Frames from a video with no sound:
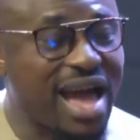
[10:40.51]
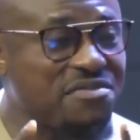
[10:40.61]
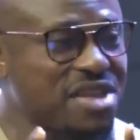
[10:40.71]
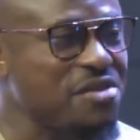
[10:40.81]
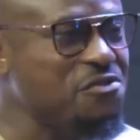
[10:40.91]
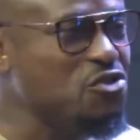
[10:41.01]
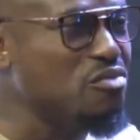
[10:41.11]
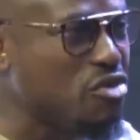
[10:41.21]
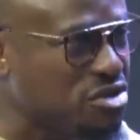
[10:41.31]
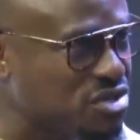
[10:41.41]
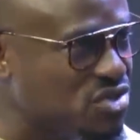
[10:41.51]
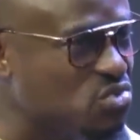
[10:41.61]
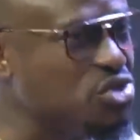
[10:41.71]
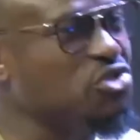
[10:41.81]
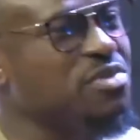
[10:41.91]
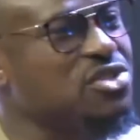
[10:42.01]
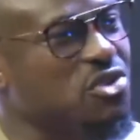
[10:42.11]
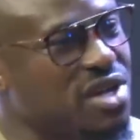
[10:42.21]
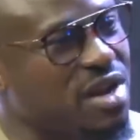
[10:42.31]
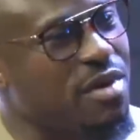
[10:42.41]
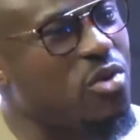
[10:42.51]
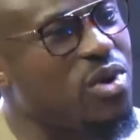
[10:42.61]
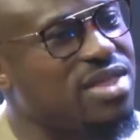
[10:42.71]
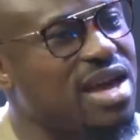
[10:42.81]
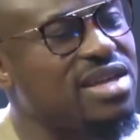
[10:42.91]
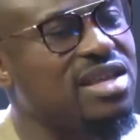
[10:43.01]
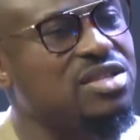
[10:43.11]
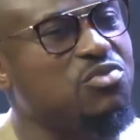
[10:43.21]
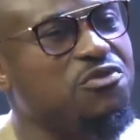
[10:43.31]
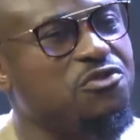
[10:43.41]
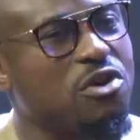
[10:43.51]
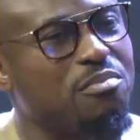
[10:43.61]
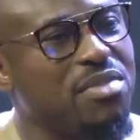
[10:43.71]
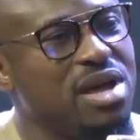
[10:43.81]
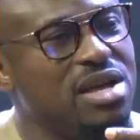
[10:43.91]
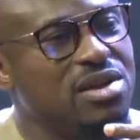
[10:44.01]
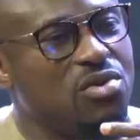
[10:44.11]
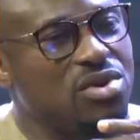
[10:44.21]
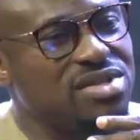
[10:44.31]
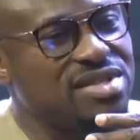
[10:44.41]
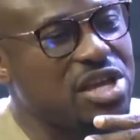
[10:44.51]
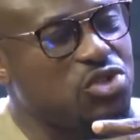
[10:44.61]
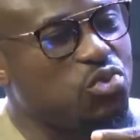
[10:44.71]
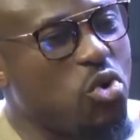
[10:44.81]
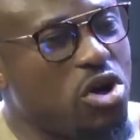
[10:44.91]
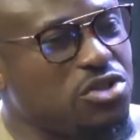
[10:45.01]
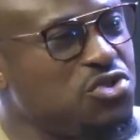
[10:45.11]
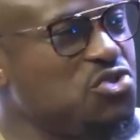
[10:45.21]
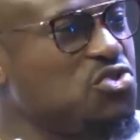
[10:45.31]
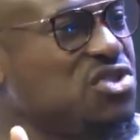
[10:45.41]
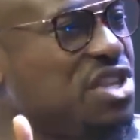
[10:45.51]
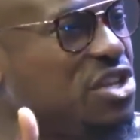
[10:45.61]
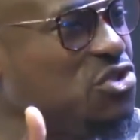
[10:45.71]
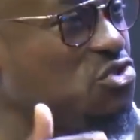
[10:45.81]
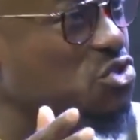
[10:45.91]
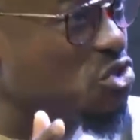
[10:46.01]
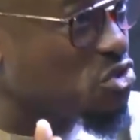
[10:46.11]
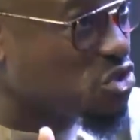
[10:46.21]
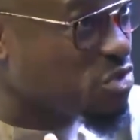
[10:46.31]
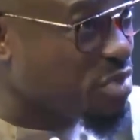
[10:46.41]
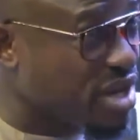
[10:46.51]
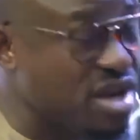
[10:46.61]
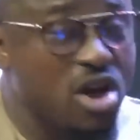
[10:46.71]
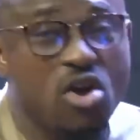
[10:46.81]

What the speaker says: after a few months, we should be talking about whether it has moved from stage one to stage two, so to speak.